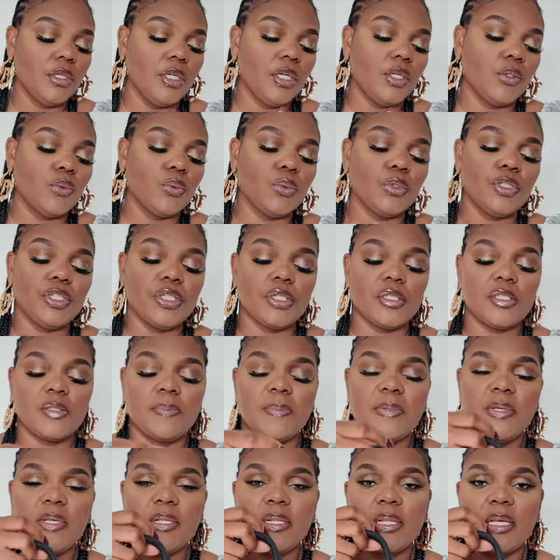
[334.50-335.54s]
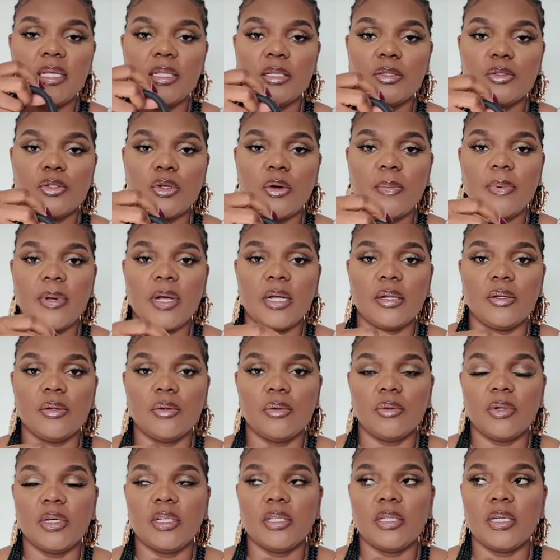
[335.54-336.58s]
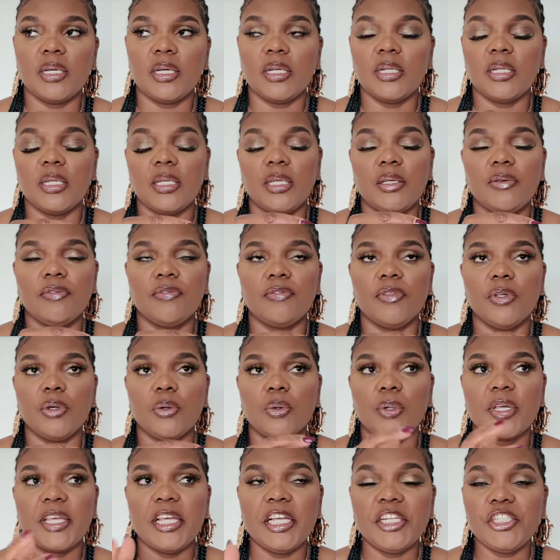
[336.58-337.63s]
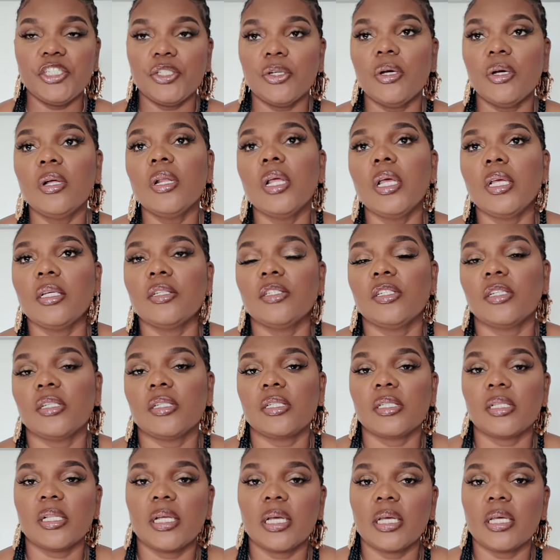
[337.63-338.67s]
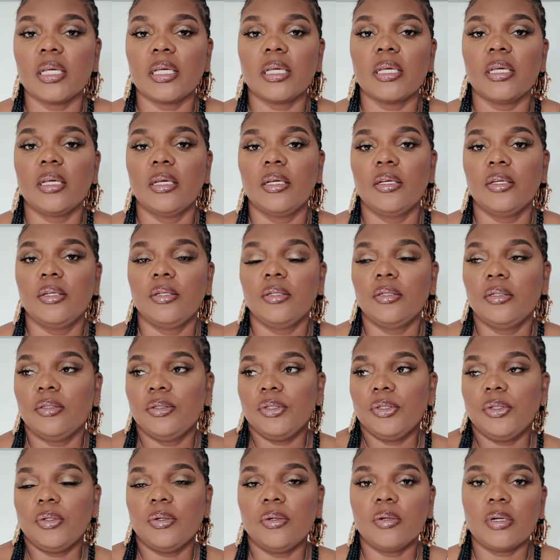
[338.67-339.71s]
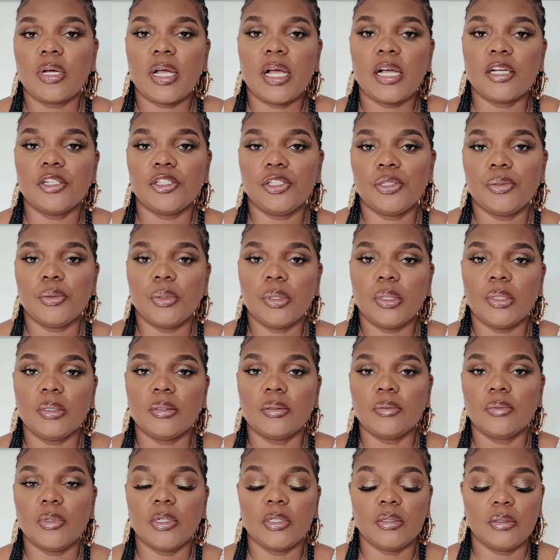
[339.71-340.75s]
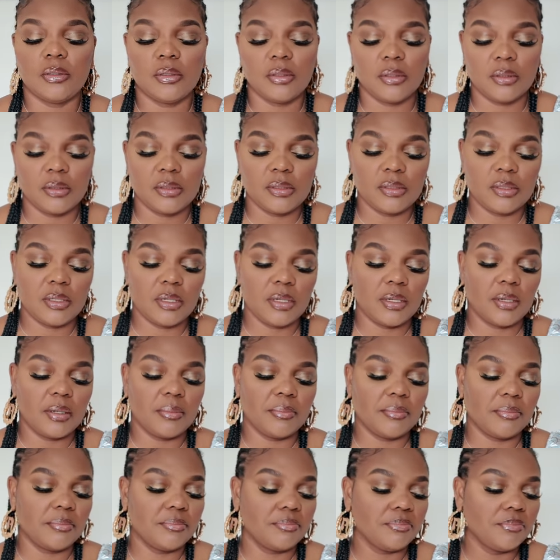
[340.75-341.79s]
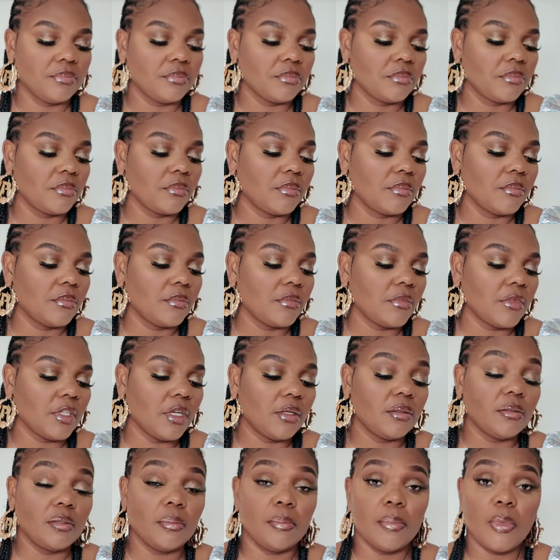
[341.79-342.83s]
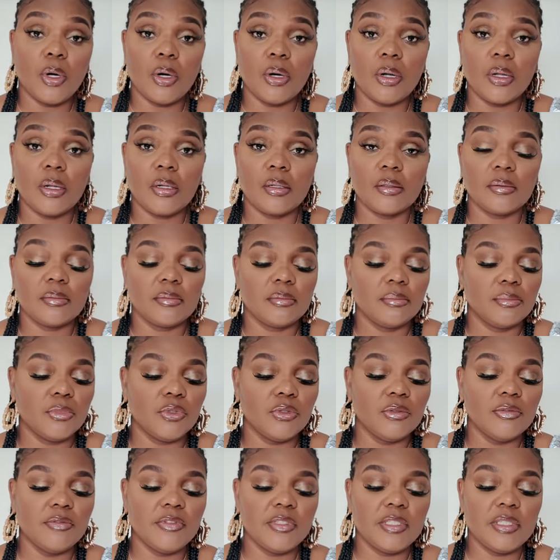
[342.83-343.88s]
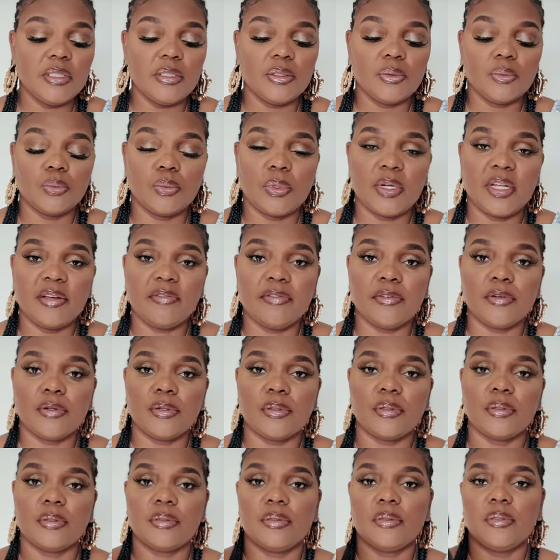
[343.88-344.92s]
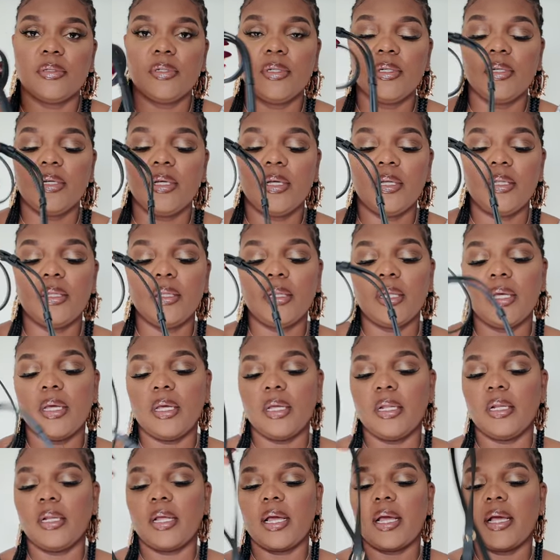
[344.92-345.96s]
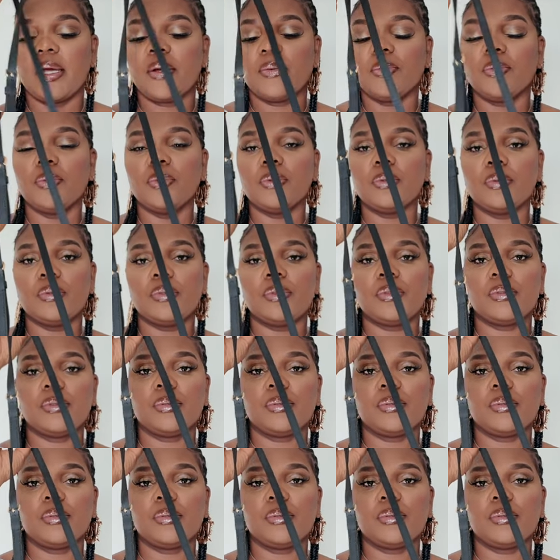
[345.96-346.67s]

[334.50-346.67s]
it will just be like the top handle and then if the occasion is just like you know, casual, whatnot, um, the mall, movies, whatever, then I would